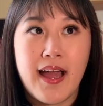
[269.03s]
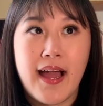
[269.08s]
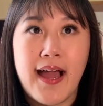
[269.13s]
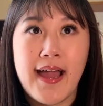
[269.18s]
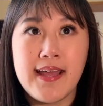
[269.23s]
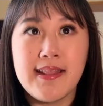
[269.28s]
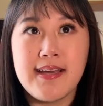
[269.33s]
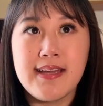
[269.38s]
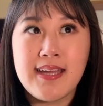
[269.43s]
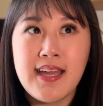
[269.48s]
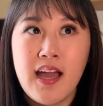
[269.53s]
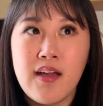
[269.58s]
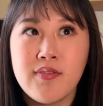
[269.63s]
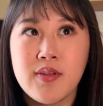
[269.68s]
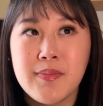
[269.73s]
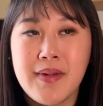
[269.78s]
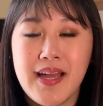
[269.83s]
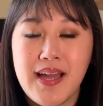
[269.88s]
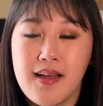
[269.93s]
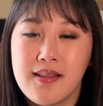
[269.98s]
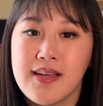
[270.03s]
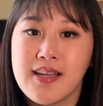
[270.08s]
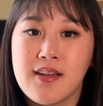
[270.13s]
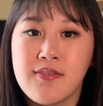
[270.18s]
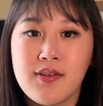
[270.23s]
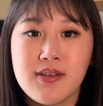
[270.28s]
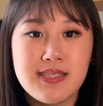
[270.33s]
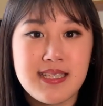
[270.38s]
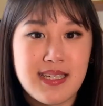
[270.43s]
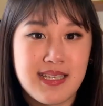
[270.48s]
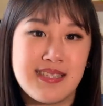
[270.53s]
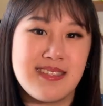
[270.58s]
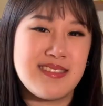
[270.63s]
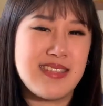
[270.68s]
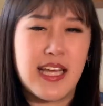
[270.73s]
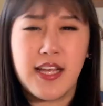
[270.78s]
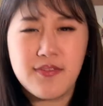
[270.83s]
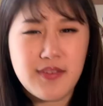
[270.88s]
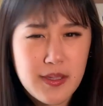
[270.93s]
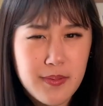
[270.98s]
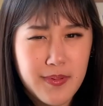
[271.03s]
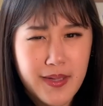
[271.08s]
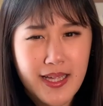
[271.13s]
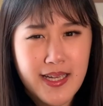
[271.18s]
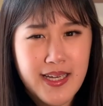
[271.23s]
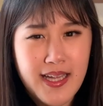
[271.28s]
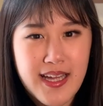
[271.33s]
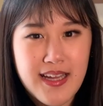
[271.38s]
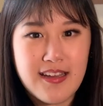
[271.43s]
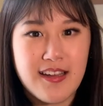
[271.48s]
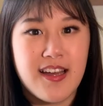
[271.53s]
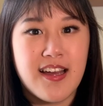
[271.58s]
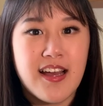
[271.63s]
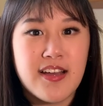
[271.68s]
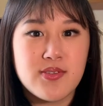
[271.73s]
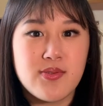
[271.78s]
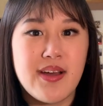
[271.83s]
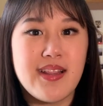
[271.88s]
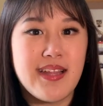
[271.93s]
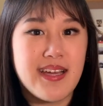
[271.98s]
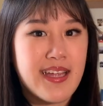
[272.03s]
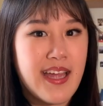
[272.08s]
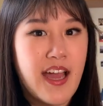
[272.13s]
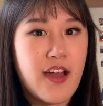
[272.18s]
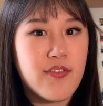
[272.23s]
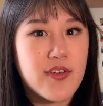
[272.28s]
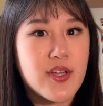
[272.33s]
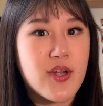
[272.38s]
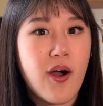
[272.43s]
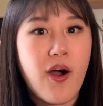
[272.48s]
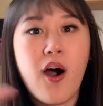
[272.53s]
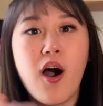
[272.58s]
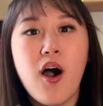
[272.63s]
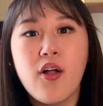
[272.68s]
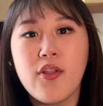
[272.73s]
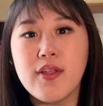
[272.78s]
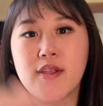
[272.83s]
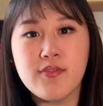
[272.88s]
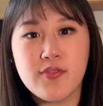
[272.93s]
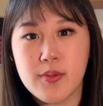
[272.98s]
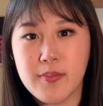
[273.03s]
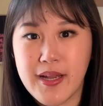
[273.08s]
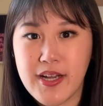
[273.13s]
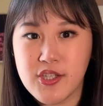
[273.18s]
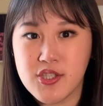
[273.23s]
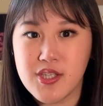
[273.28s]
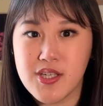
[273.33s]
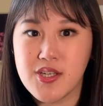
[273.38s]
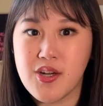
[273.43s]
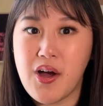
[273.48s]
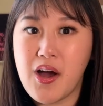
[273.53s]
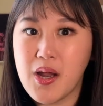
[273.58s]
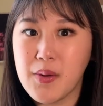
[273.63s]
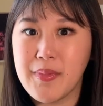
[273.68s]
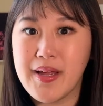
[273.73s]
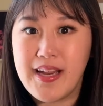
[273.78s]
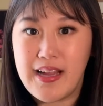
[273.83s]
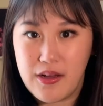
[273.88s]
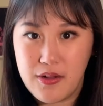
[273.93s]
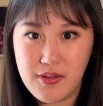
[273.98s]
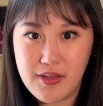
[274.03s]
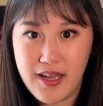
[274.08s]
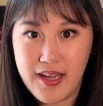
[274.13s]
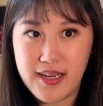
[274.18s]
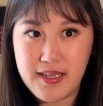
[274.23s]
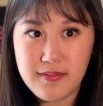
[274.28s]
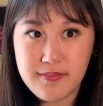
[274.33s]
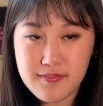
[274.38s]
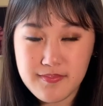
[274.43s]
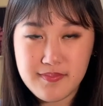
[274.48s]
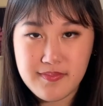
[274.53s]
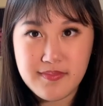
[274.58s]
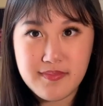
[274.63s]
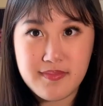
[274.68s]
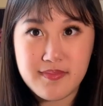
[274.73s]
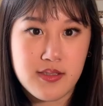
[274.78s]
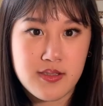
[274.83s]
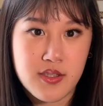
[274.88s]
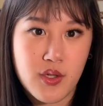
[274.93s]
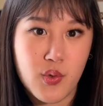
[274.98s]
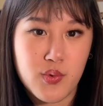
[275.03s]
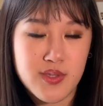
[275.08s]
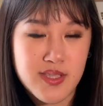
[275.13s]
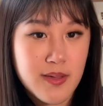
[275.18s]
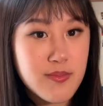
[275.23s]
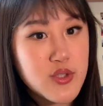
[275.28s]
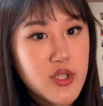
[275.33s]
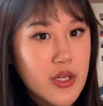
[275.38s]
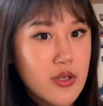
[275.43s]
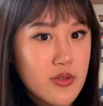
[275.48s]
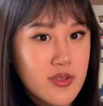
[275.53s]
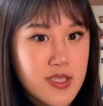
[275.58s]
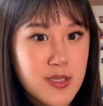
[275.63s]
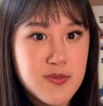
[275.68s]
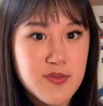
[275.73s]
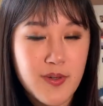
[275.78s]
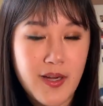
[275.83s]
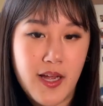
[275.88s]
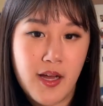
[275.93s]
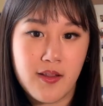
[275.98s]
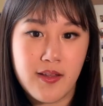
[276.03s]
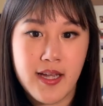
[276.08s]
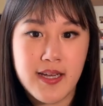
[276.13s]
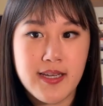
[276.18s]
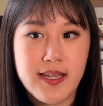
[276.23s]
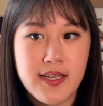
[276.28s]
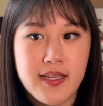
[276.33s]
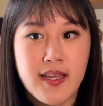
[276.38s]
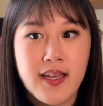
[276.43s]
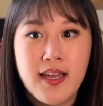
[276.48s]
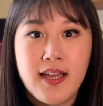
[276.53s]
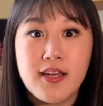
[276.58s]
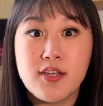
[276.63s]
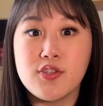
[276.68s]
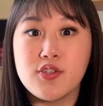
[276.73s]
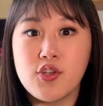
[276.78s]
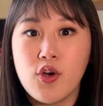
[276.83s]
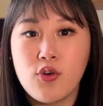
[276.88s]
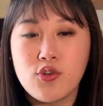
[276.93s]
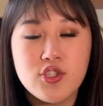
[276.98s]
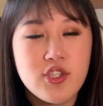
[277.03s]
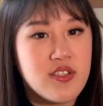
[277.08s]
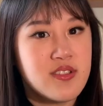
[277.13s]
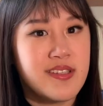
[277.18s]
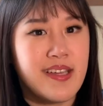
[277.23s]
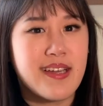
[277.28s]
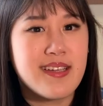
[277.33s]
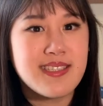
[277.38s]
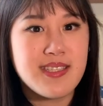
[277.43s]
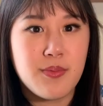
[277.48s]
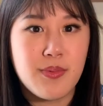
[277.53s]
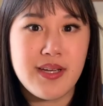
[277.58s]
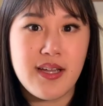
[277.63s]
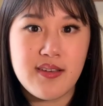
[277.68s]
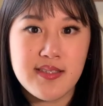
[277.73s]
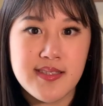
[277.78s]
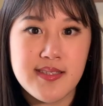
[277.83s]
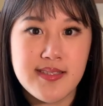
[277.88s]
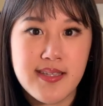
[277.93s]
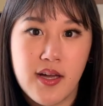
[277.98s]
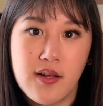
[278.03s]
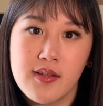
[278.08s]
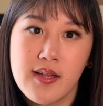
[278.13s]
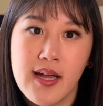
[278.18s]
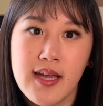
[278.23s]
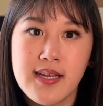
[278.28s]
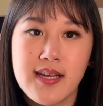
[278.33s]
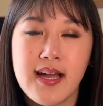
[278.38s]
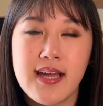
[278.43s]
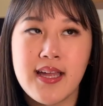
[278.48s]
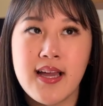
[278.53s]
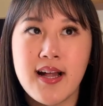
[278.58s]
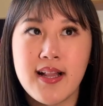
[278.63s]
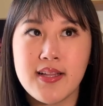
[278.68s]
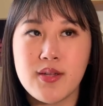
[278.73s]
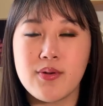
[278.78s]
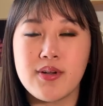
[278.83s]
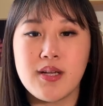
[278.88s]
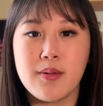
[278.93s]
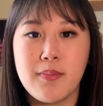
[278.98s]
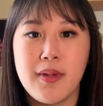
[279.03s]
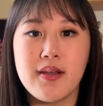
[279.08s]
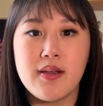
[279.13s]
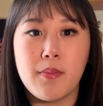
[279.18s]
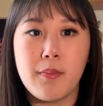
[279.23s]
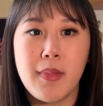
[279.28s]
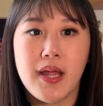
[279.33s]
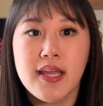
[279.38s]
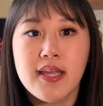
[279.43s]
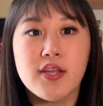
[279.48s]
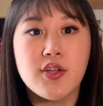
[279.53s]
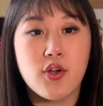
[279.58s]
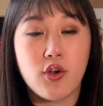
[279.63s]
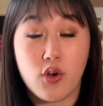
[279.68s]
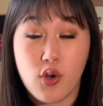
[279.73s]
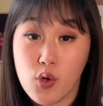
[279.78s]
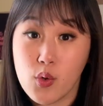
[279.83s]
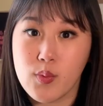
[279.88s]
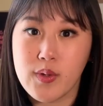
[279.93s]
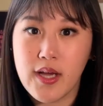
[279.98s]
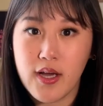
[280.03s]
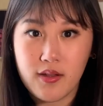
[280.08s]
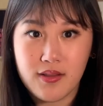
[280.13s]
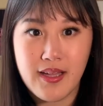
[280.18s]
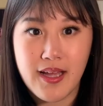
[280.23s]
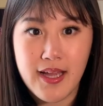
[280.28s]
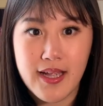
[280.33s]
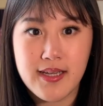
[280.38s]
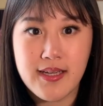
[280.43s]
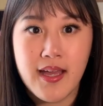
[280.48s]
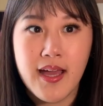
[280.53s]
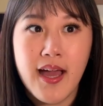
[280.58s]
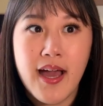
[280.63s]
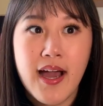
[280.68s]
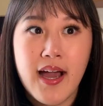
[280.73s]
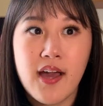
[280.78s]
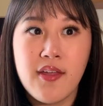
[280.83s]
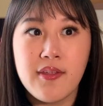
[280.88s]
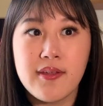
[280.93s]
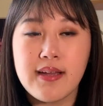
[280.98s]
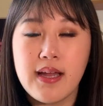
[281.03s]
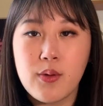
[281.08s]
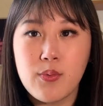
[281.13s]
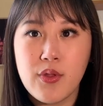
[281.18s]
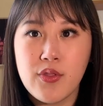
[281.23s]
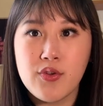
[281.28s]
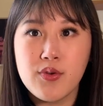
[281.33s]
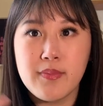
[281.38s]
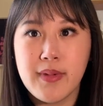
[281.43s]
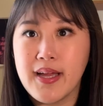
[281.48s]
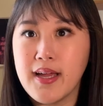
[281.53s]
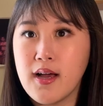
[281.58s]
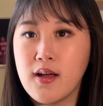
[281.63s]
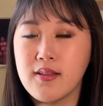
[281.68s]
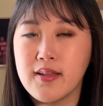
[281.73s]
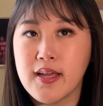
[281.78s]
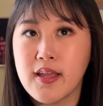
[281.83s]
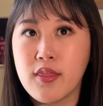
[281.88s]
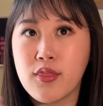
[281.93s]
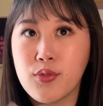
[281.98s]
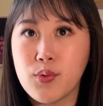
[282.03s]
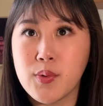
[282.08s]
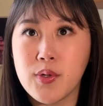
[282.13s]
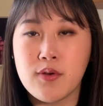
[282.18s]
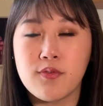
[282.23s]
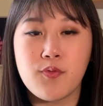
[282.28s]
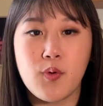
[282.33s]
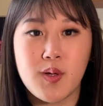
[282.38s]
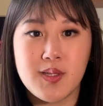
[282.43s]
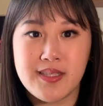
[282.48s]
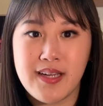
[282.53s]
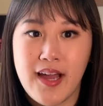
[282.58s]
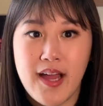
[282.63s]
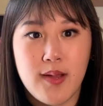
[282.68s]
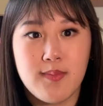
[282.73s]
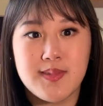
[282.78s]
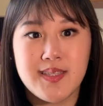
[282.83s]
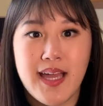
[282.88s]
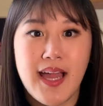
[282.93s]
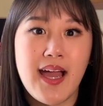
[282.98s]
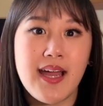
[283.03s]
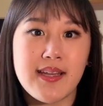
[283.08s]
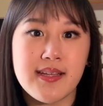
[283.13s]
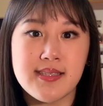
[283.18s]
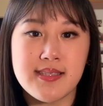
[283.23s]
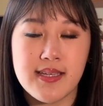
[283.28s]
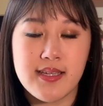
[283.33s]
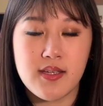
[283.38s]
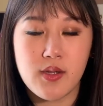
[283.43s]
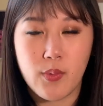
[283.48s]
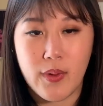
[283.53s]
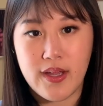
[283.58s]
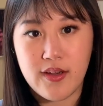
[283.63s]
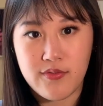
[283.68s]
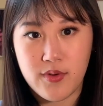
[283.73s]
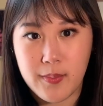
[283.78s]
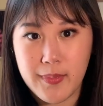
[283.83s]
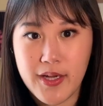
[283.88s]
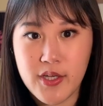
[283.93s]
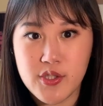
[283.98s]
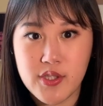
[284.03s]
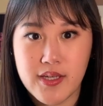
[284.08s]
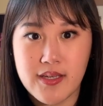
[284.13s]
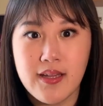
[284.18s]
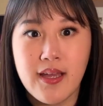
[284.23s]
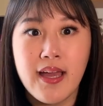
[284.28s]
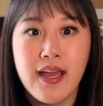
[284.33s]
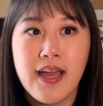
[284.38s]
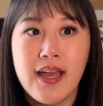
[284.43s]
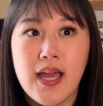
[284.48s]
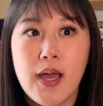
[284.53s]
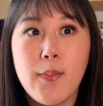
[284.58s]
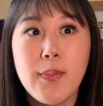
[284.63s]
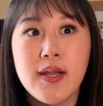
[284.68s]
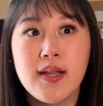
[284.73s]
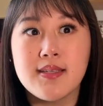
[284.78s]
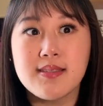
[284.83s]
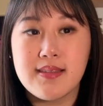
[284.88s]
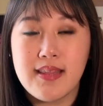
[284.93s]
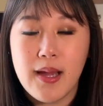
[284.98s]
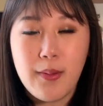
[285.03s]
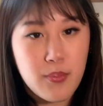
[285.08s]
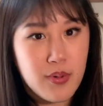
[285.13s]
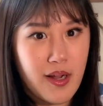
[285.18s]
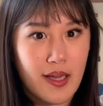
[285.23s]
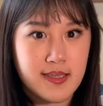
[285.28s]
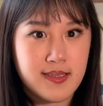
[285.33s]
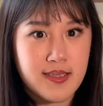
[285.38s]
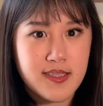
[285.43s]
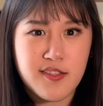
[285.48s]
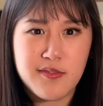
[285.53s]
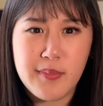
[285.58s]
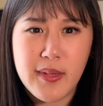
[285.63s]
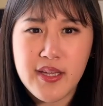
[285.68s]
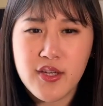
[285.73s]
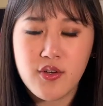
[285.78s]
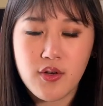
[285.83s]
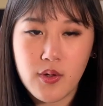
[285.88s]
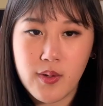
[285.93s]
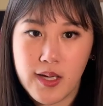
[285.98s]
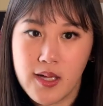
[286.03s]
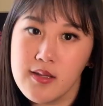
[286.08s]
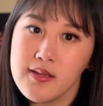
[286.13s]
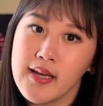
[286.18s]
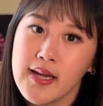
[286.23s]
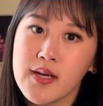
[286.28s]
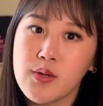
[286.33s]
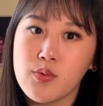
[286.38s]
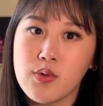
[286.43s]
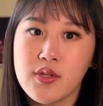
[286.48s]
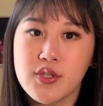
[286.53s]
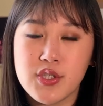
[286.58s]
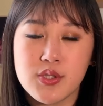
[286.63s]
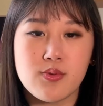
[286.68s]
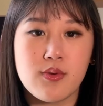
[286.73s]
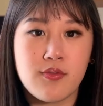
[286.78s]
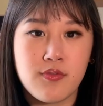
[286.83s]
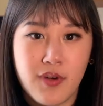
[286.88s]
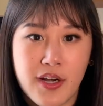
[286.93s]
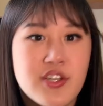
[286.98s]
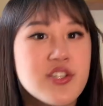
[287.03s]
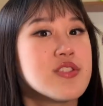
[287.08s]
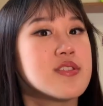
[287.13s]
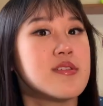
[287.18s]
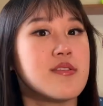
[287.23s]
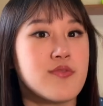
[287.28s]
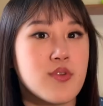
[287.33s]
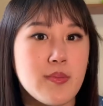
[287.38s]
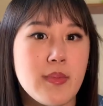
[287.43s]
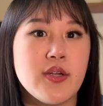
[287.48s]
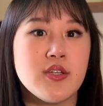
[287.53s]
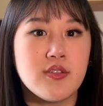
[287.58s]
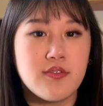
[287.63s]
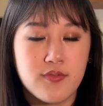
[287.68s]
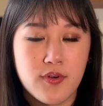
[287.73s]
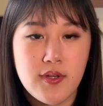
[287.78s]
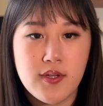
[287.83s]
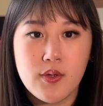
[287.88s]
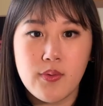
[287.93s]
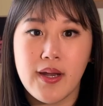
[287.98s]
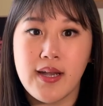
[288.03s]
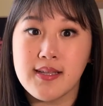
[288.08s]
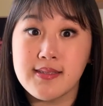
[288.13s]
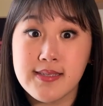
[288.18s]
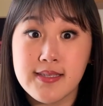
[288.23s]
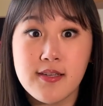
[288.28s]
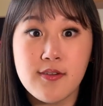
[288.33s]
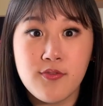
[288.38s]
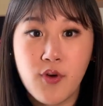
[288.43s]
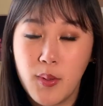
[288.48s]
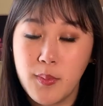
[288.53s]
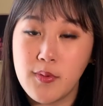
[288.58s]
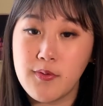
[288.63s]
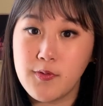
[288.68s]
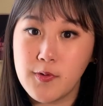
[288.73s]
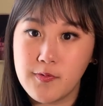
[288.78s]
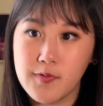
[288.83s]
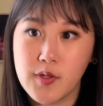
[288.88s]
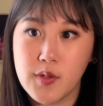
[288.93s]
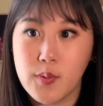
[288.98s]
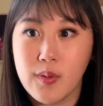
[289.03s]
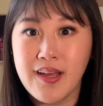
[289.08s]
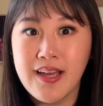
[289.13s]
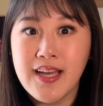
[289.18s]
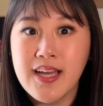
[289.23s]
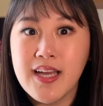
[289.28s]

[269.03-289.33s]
I like having my outline, it feels like a safety blanket, so I like having all the information on my outline. So some general tips for outlining Don't just take someone else's outline. I highly recommend making your own outline. I think I went through my outline 3 or 4 times, adding and taking away information, and because that process of making your own outline really just refreshes the information for you, and it's like a form of review.